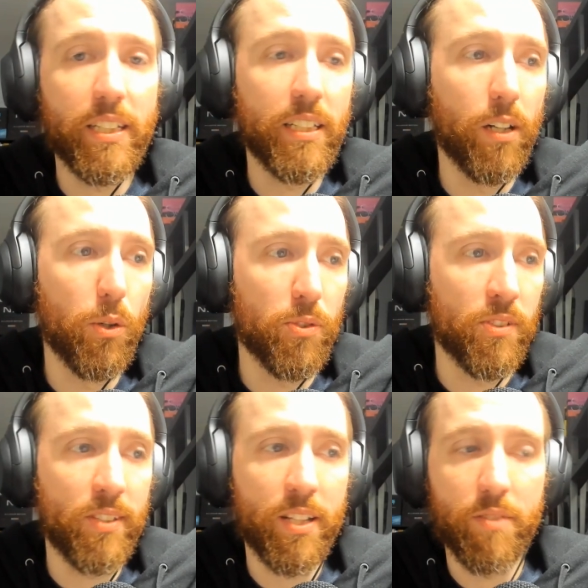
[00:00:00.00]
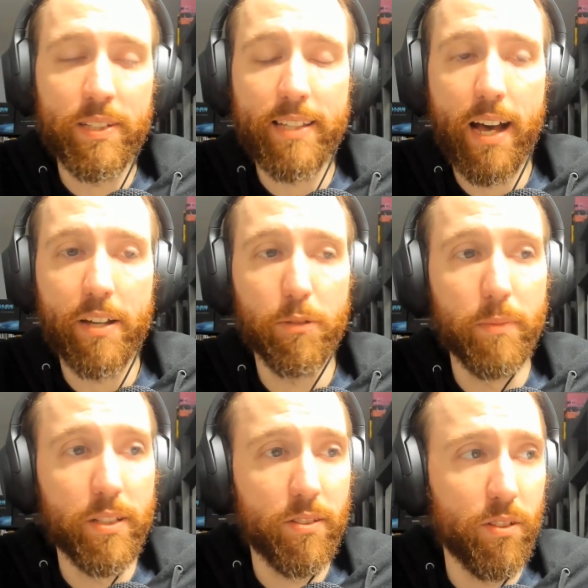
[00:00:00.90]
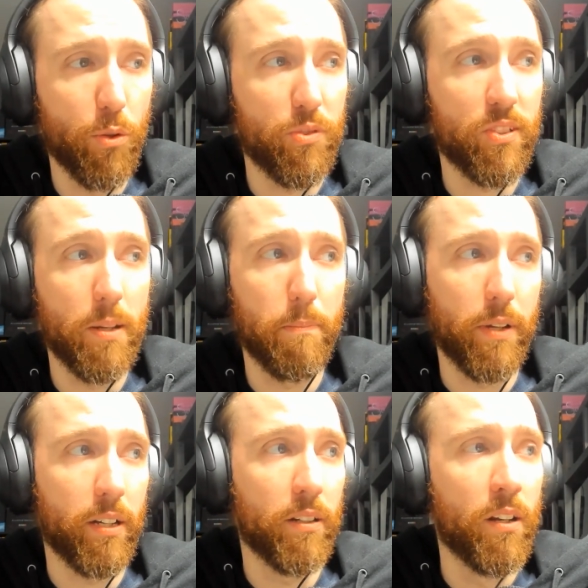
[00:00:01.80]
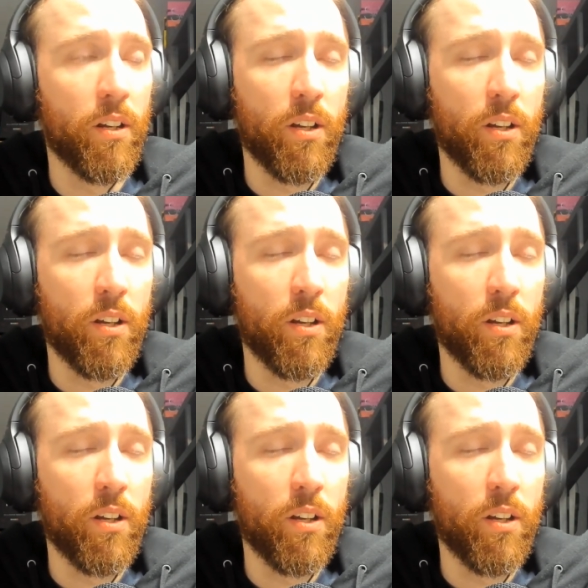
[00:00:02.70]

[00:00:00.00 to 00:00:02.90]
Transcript: egos and sense of entitlement, no simping,